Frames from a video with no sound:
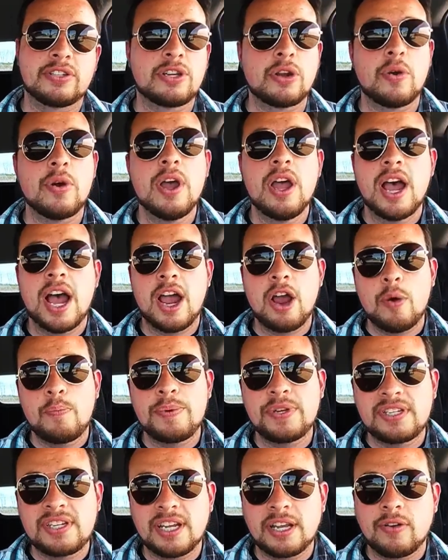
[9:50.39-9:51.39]
So I hope
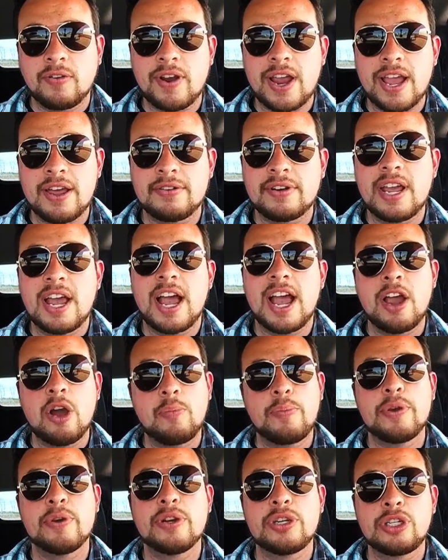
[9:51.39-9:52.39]
you stick around. I
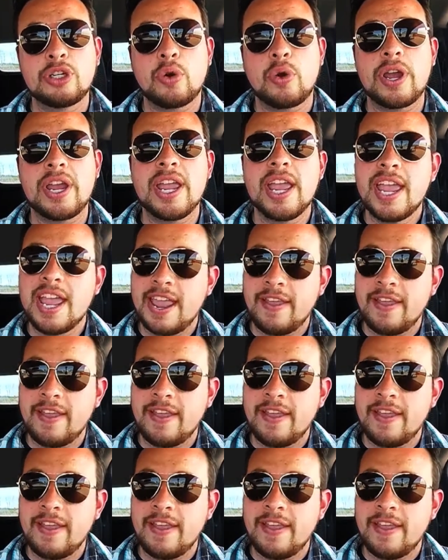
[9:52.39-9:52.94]
hope you enjoy.